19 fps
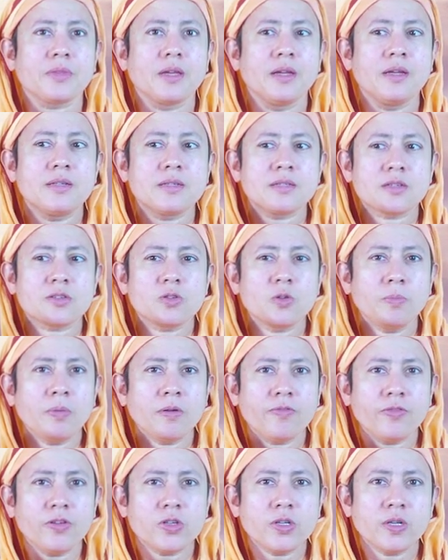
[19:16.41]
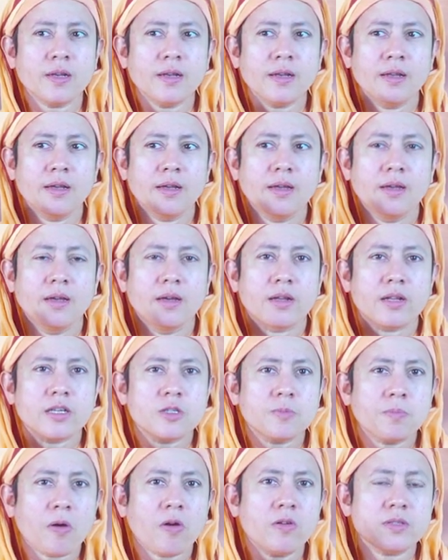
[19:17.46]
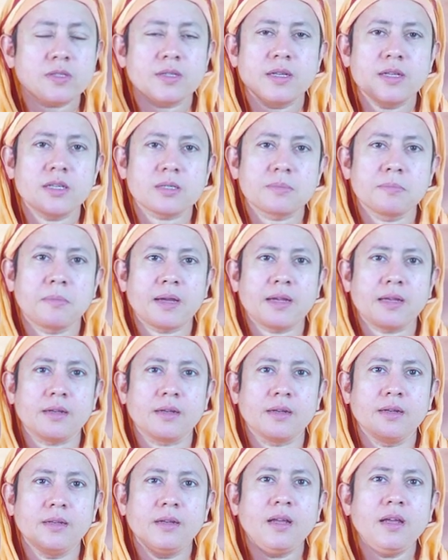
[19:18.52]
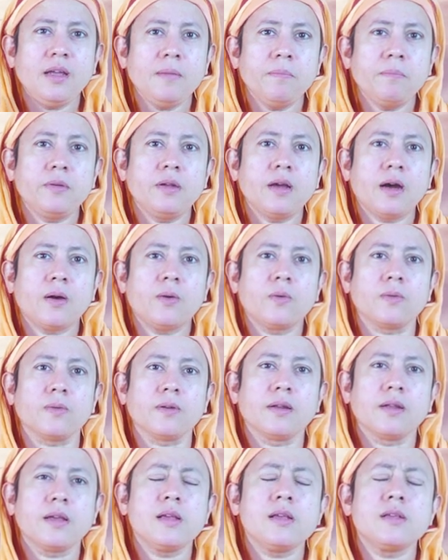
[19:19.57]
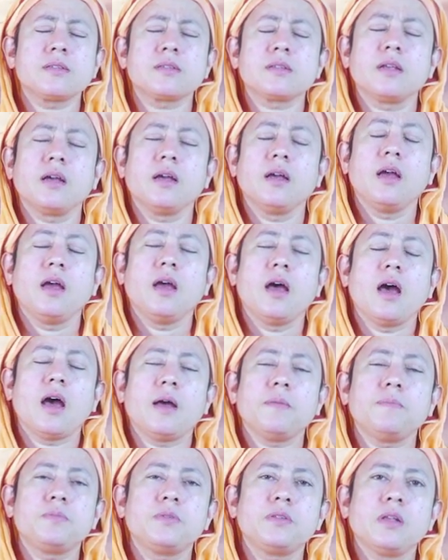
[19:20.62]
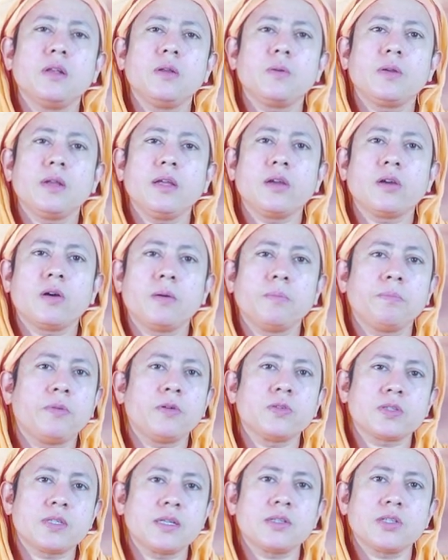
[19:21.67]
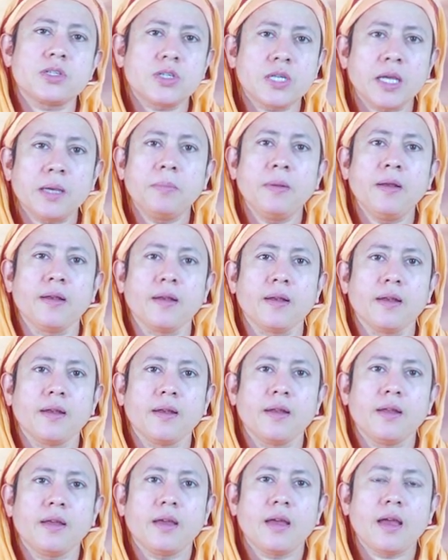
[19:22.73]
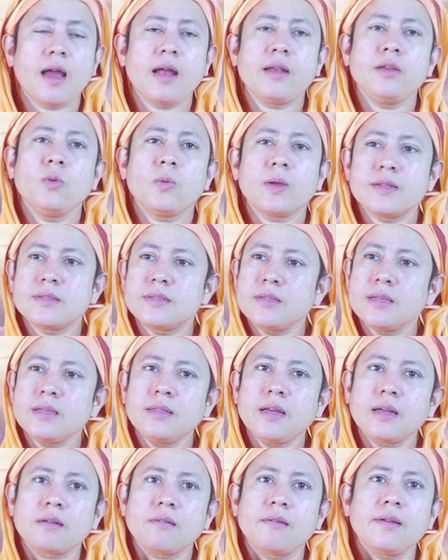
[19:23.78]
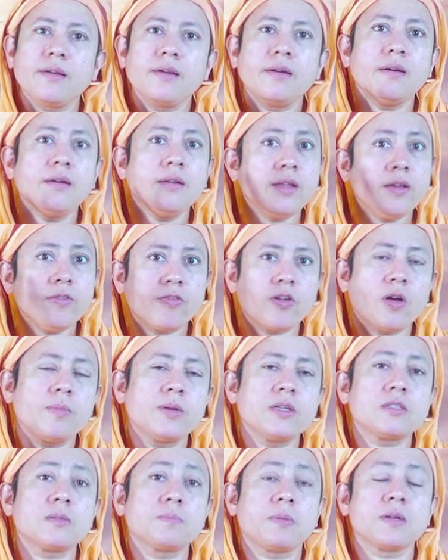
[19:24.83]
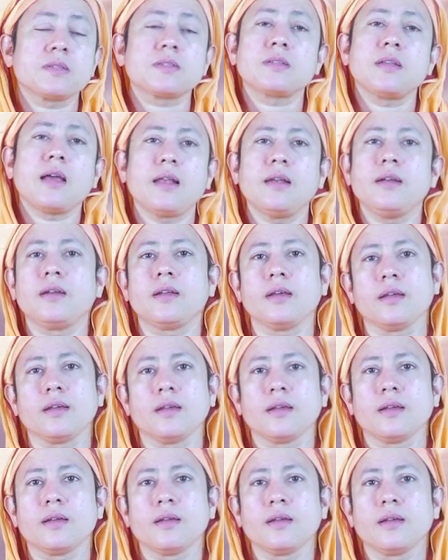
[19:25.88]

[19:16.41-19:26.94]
It is a superficial response in his mind. Deep down, he's absolutely composed and stable. And you can see that clearly from his personality.